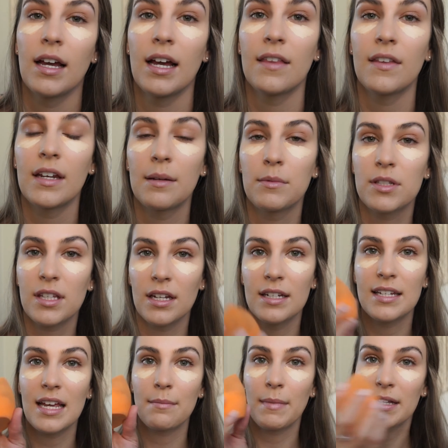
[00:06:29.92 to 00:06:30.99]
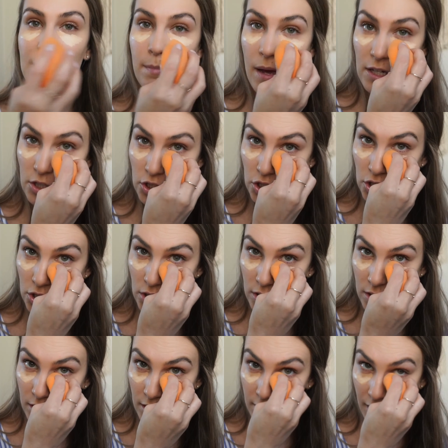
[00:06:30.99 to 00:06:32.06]
And then I'm just gonna take my sponge
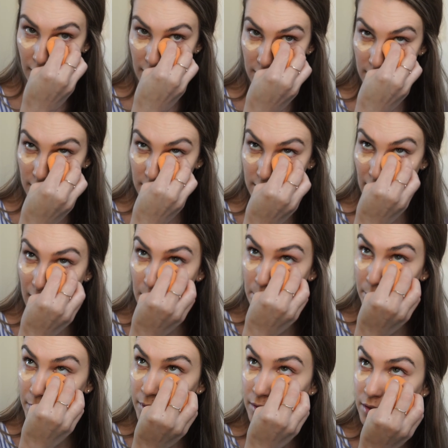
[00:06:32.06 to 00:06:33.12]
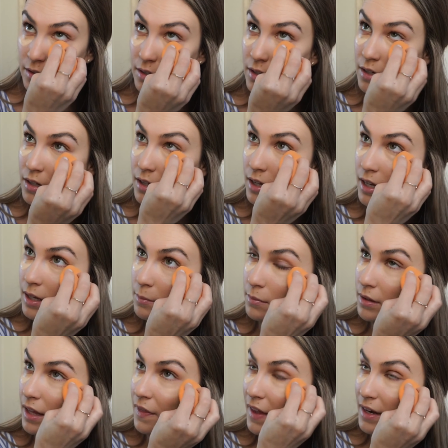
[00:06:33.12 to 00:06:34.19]
that is damp and
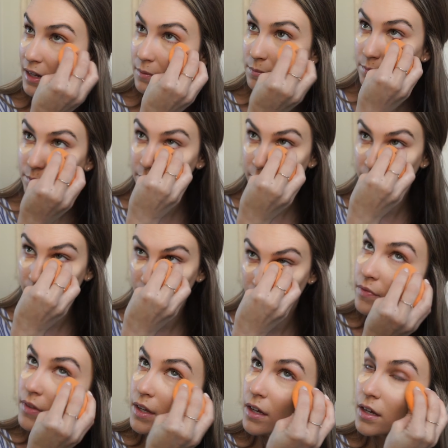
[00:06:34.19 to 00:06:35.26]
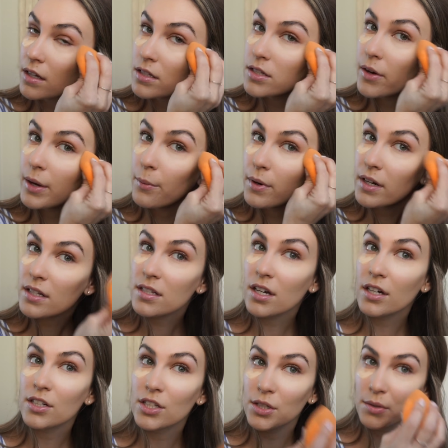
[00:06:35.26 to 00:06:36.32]
blend that in. So I wanna
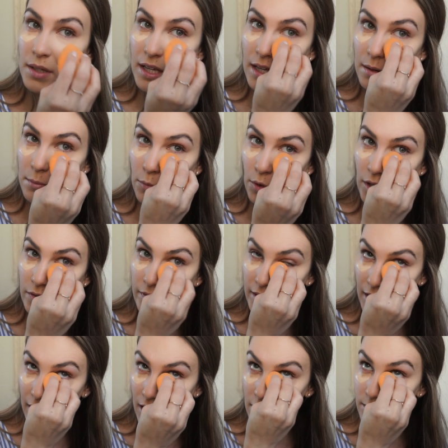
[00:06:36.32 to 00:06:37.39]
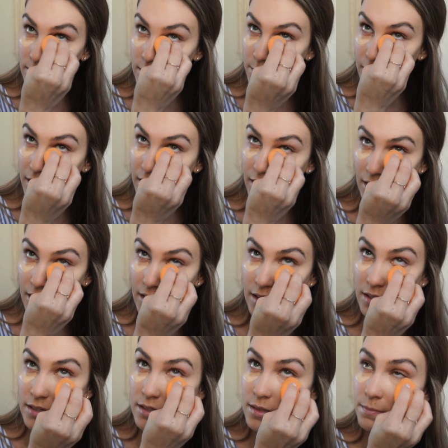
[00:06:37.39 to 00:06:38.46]
start doing more videos
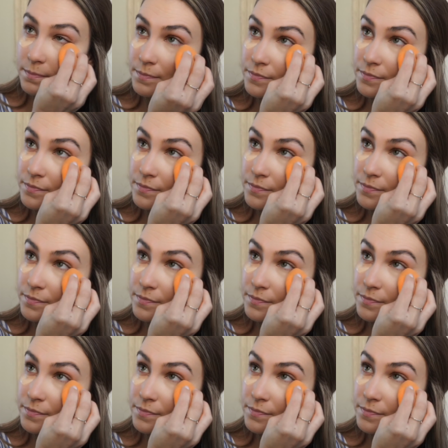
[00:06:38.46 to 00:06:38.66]
because